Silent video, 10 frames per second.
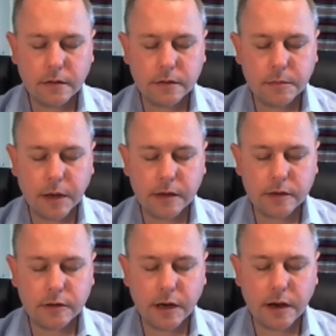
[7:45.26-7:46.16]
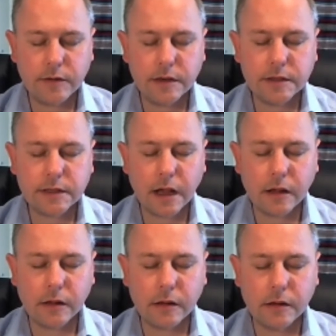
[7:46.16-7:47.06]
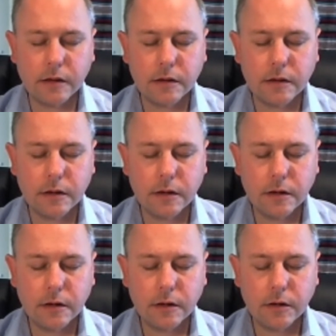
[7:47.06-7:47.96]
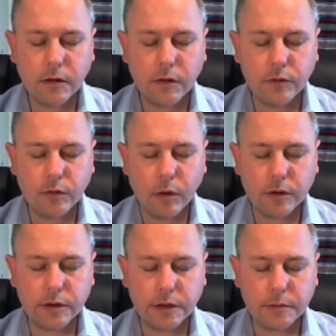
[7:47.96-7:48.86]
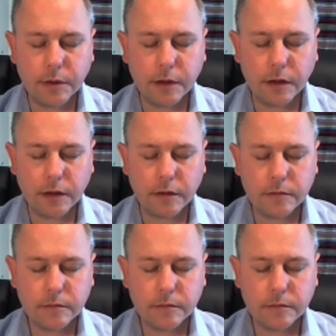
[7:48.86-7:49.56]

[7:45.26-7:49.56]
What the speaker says: to penetrate every cell of your body and being.